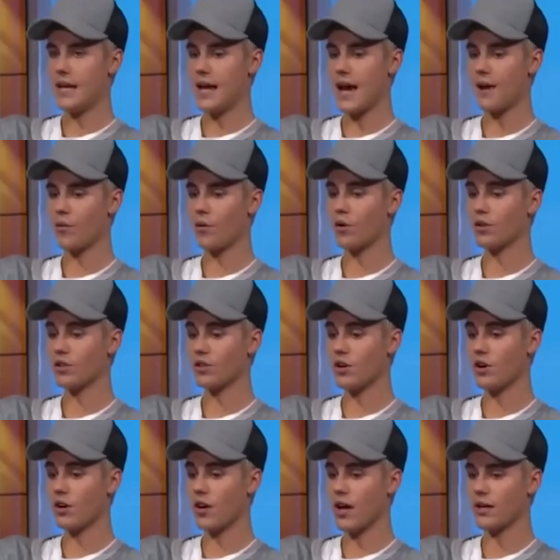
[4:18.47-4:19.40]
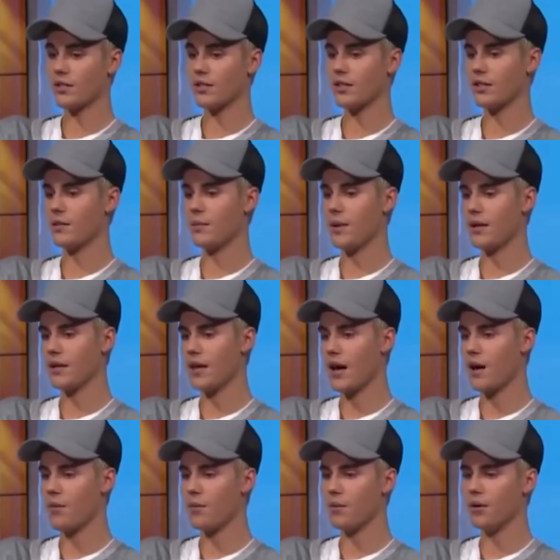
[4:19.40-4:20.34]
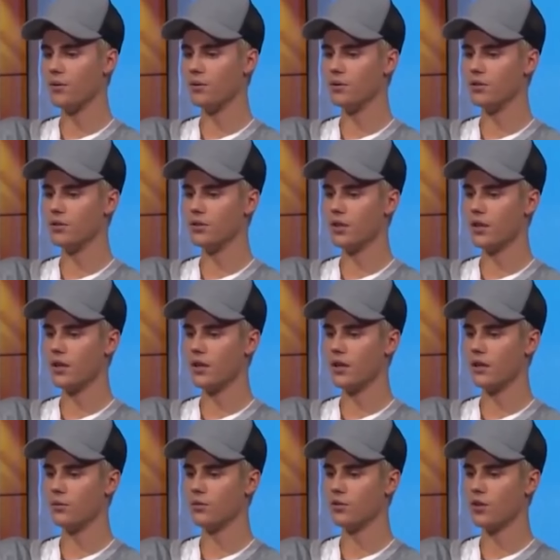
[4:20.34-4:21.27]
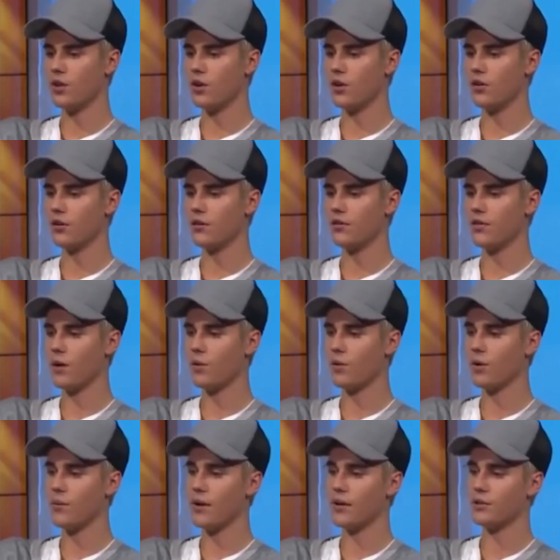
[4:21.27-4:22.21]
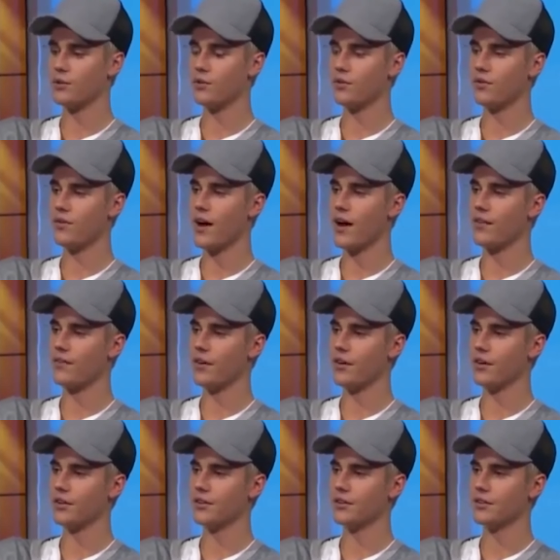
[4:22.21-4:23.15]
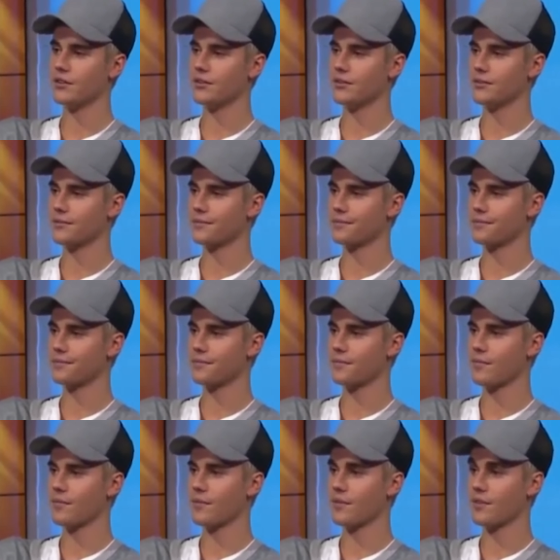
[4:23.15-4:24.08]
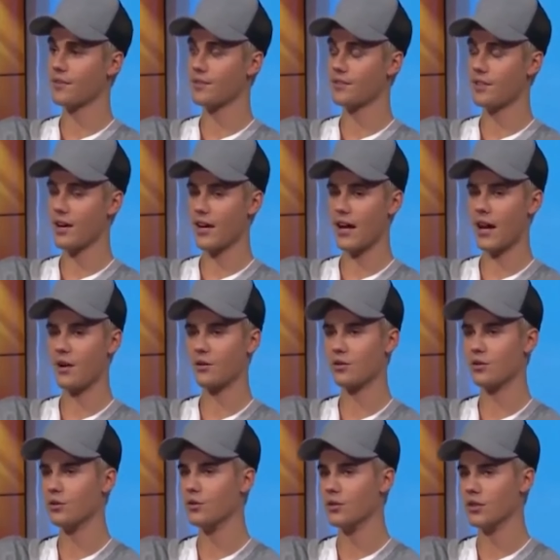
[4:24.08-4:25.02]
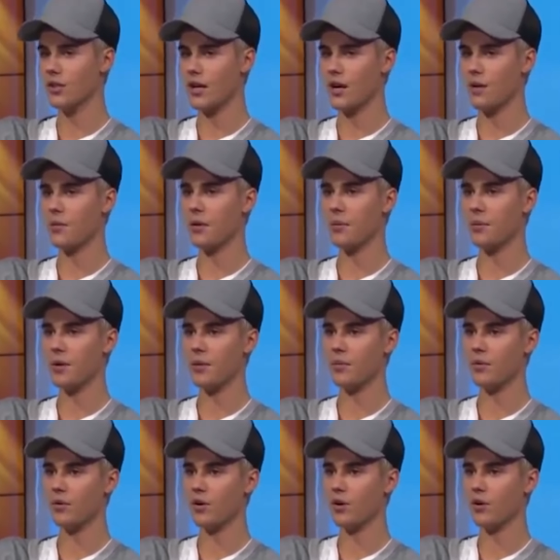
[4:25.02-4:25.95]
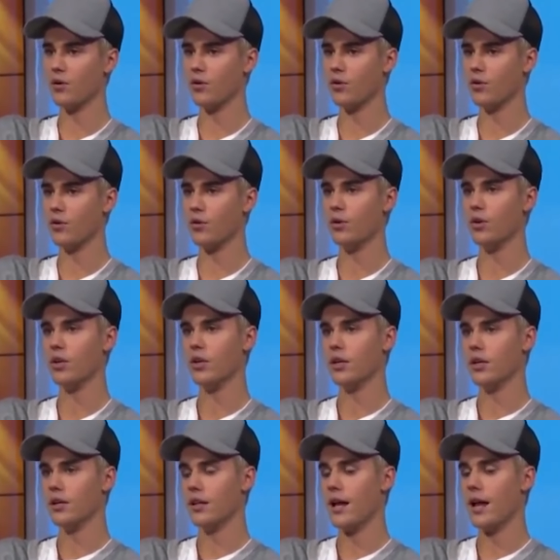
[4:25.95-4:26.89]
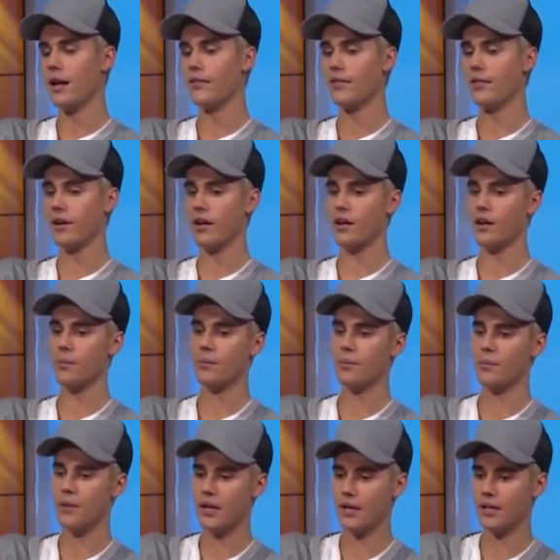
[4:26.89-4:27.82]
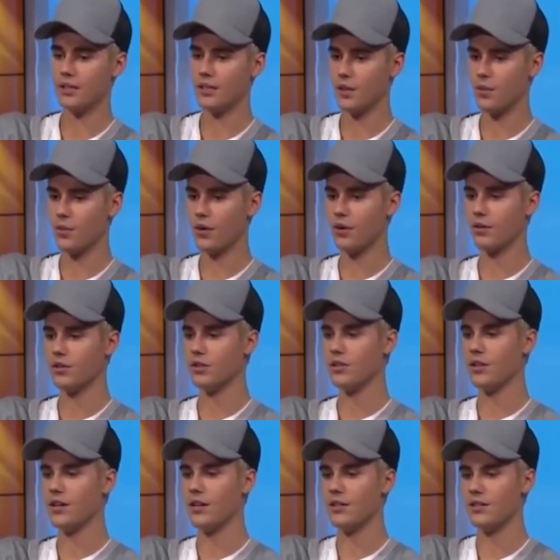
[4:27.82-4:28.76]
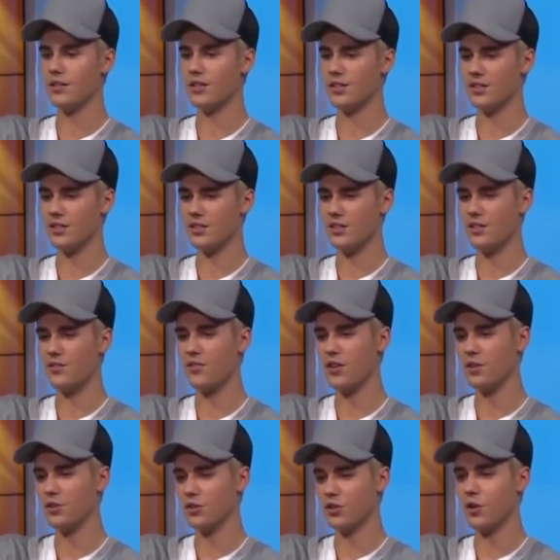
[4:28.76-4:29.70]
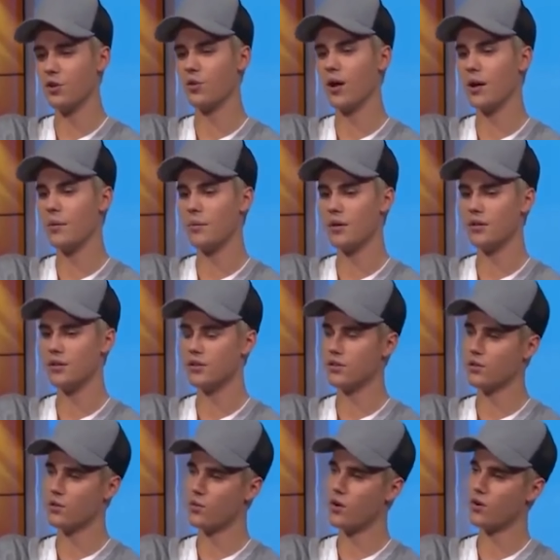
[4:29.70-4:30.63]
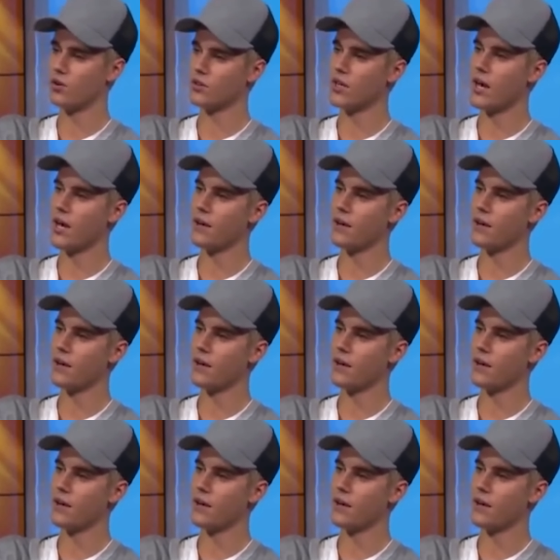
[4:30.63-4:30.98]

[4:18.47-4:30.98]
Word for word: Yeah, I wrote a song. Actually, didn't make the album, but it was uh, it was called "If I Would Have Met You in Five Years." It's just like how true is that? How many people go through life and end up meeting someone and just it's just feels so right, but it's just the wrong